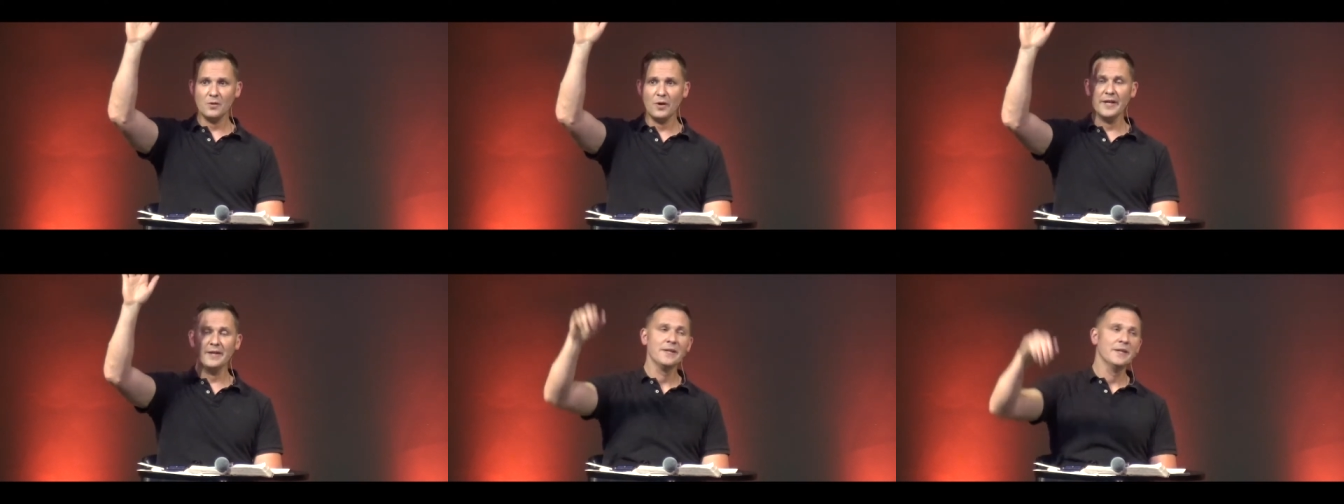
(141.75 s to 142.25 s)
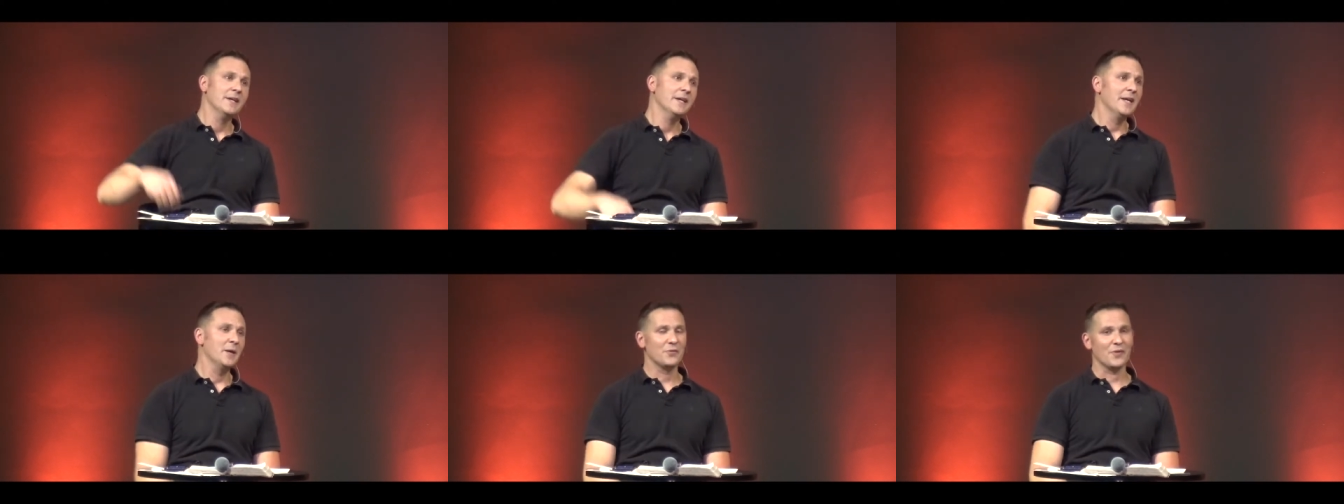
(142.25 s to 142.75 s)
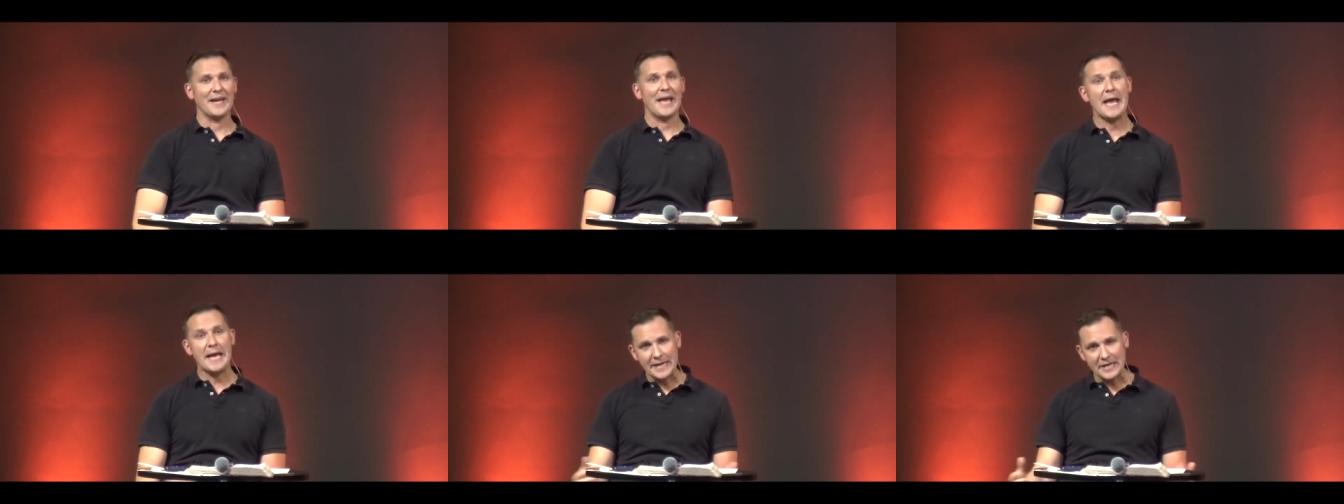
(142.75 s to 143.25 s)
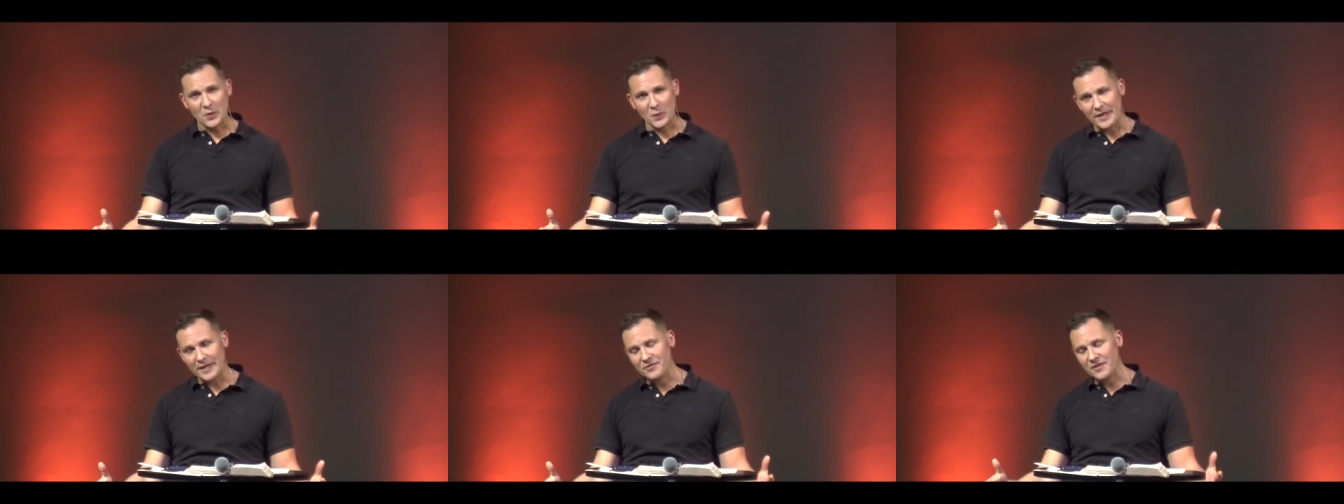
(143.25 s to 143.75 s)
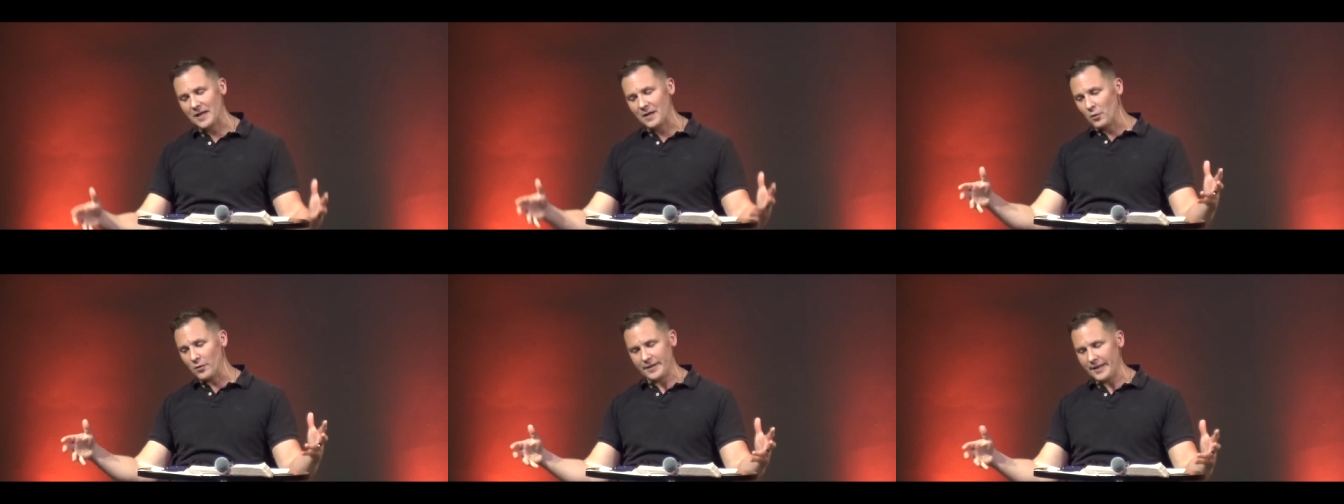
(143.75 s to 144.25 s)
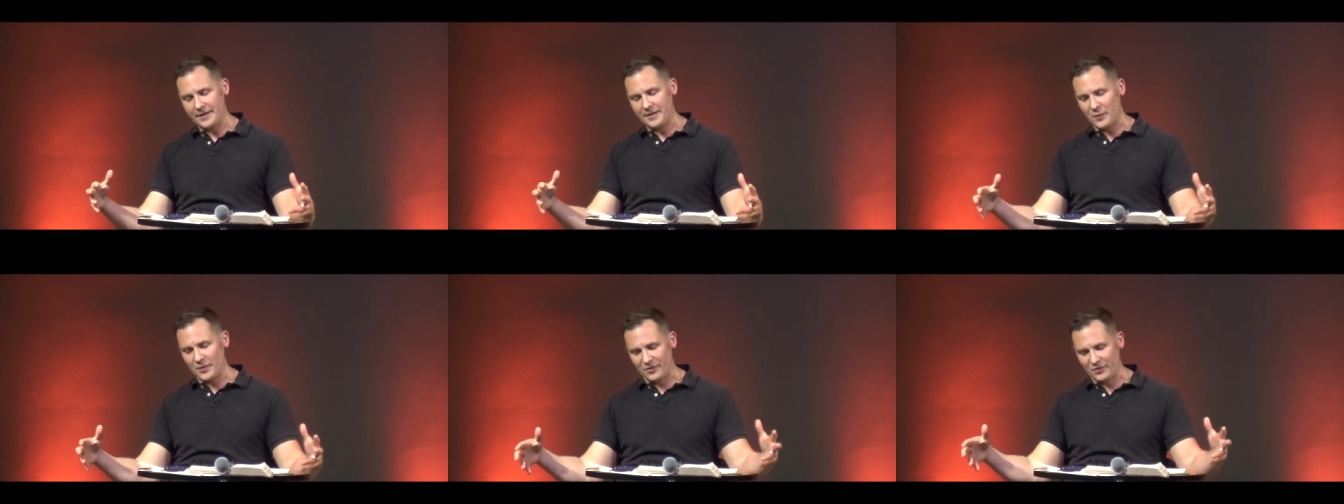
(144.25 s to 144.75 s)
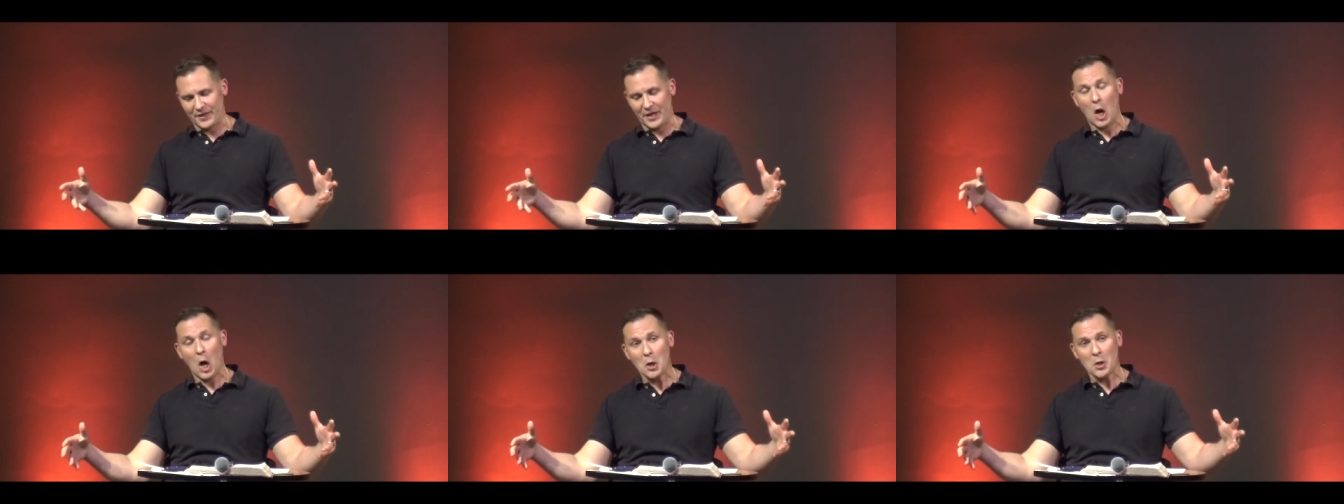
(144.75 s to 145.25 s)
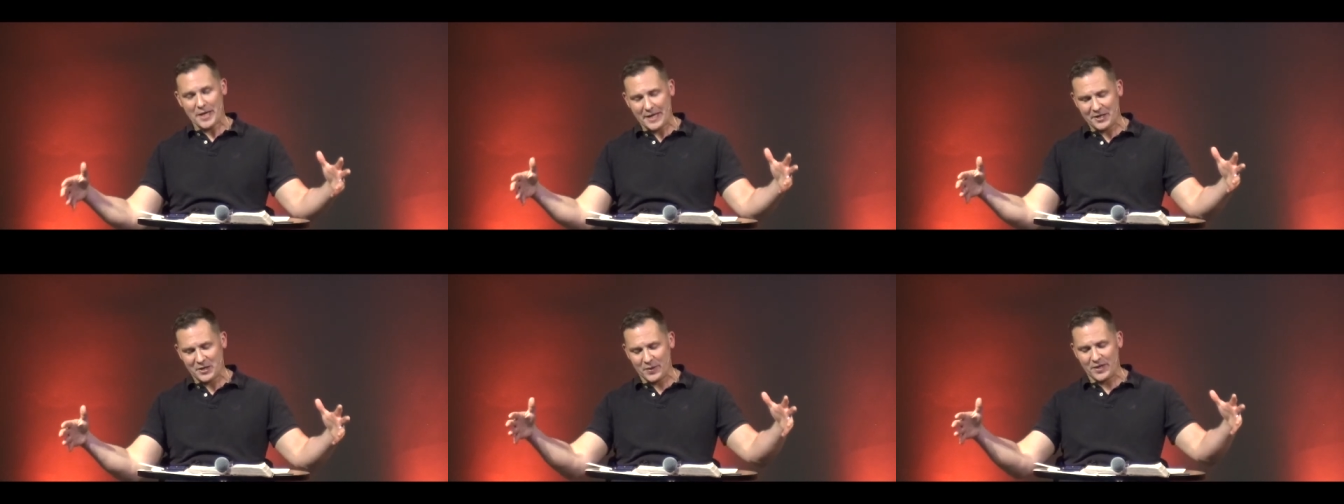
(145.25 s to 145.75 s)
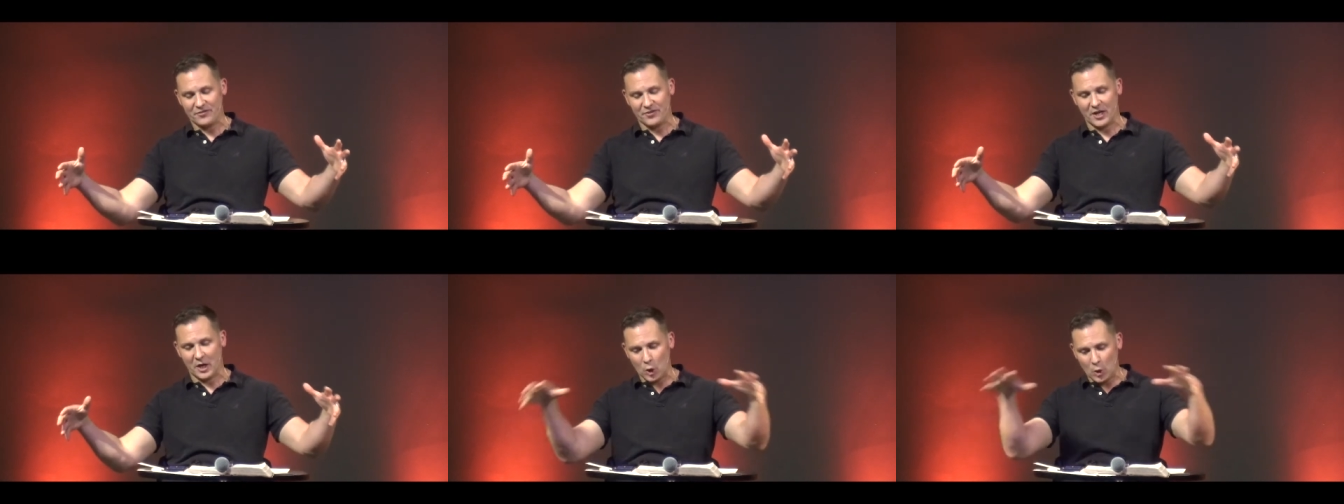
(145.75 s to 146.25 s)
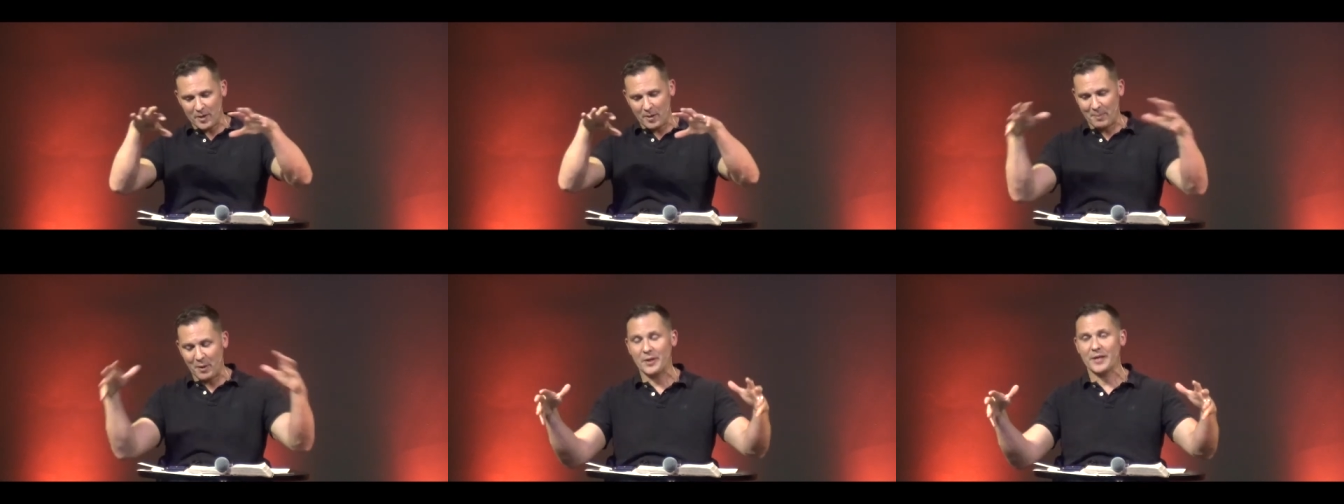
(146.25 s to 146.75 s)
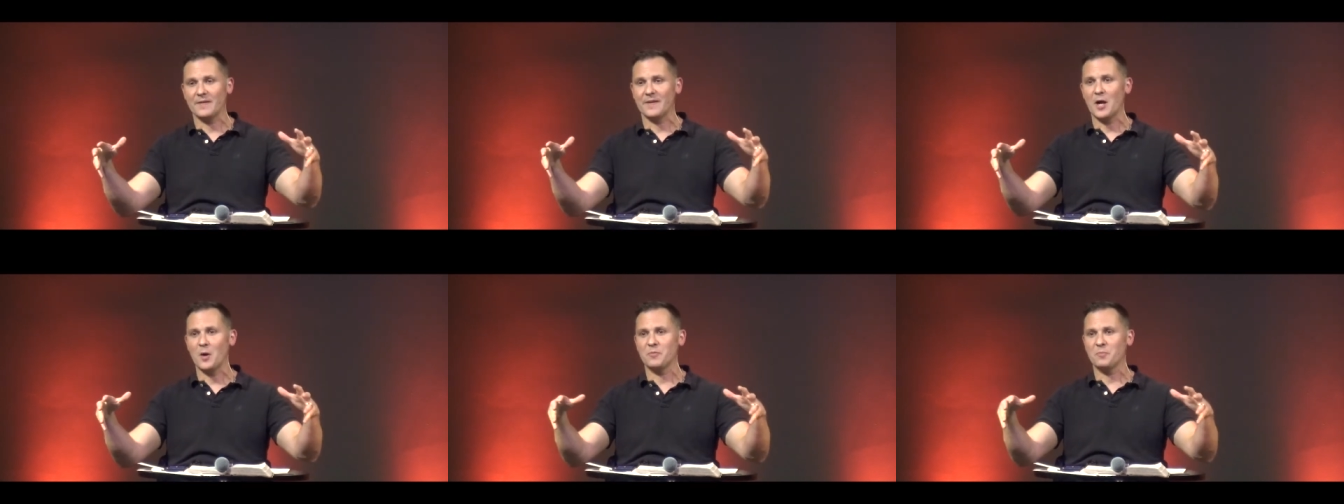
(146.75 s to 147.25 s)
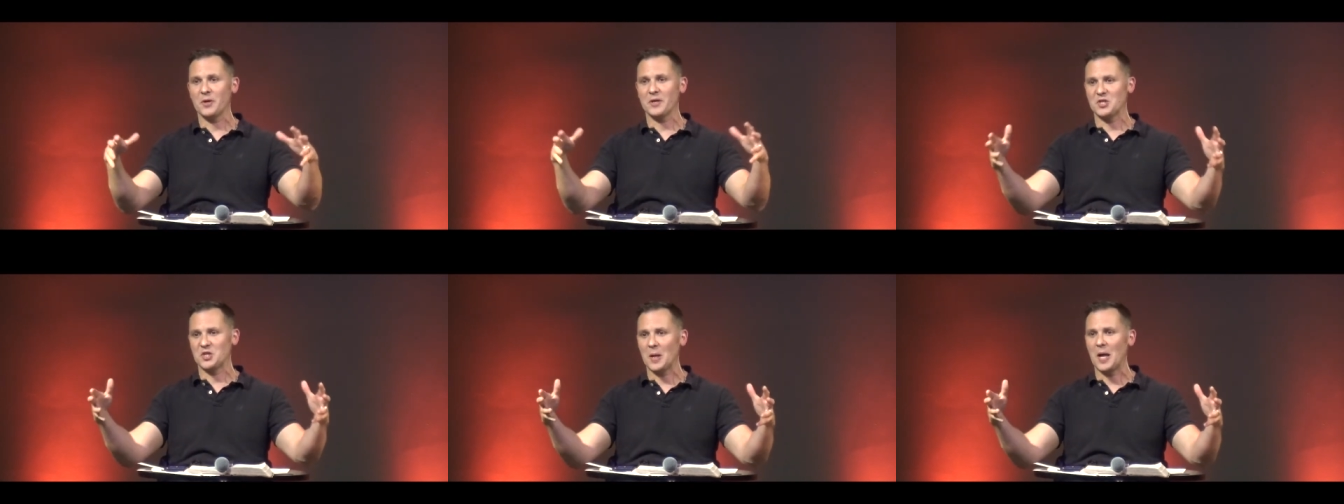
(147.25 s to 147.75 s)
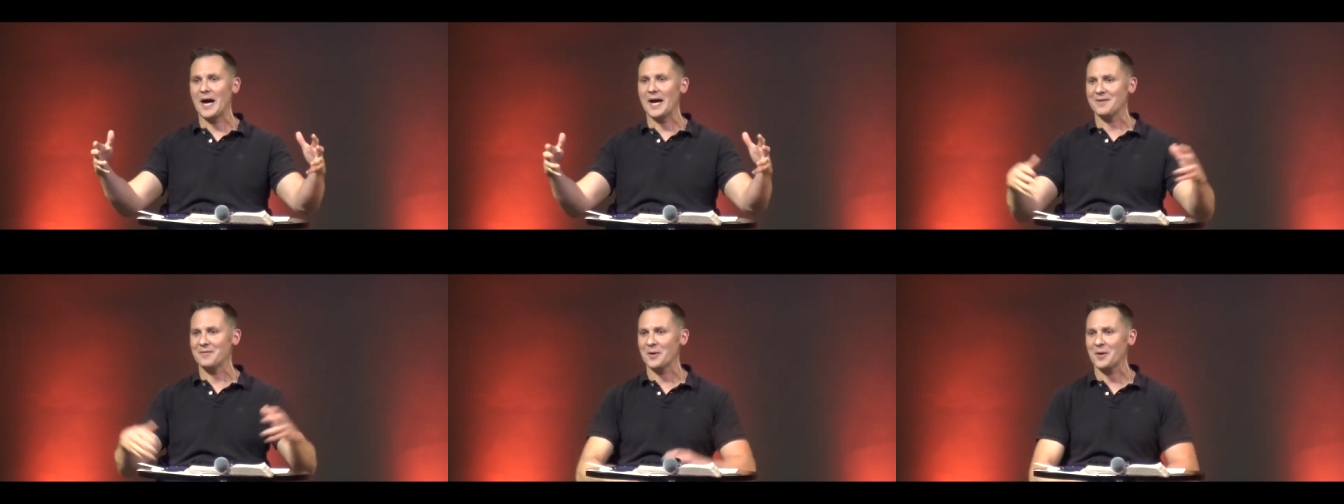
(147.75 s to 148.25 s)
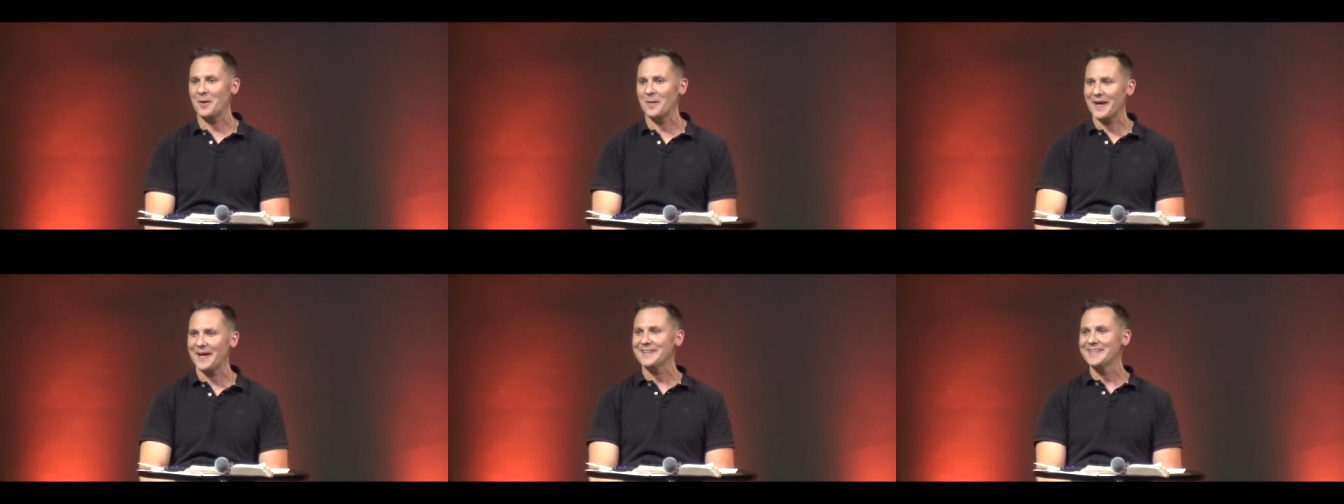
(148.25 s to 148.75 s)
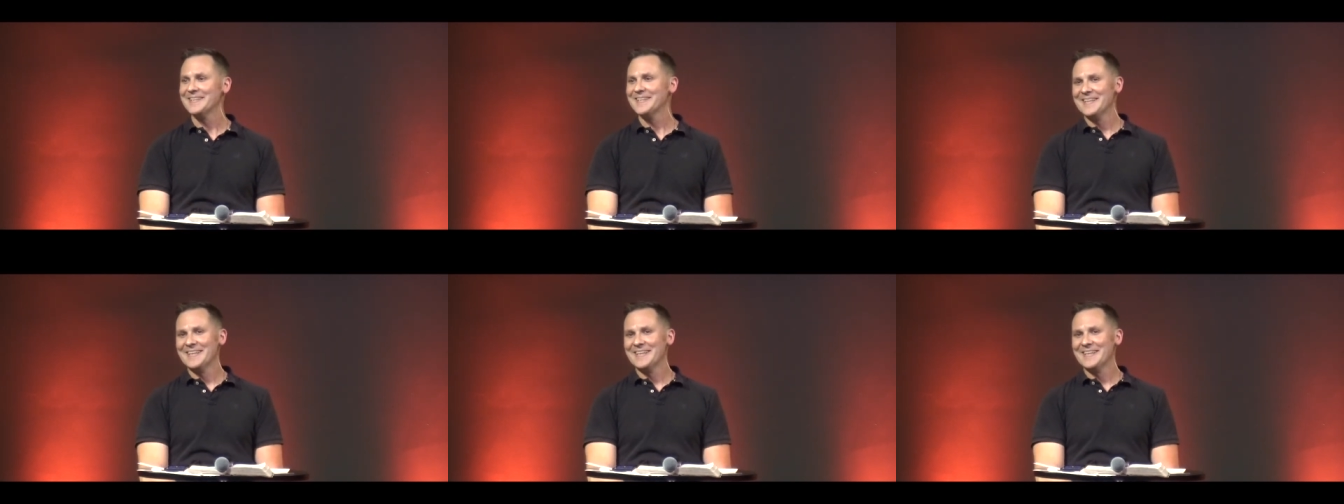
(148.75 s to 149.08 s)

Right? It was like 80 degrees in the, or 80 degrees, it was like 180 degrees in an aluminum building, and they always put it in July. You recall that?